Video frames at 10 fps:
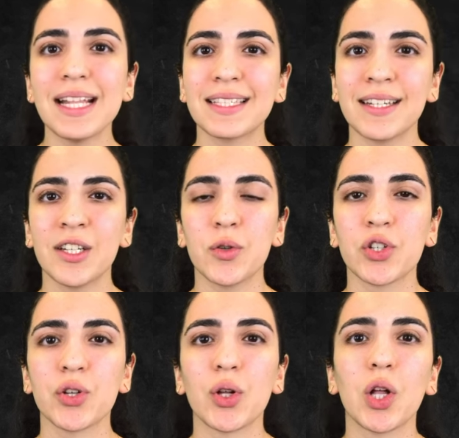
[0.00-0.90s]

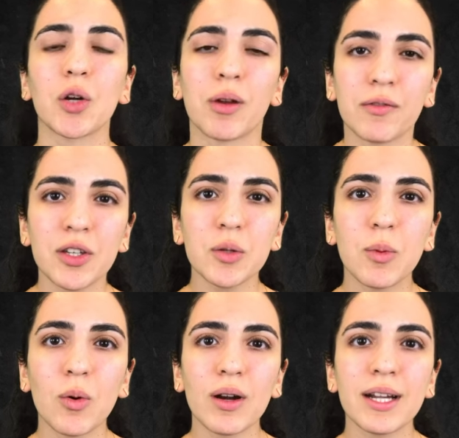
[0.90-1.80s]
Institutional Review
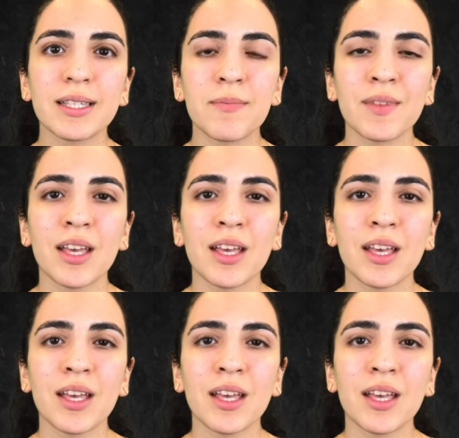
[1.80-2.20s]
Boards,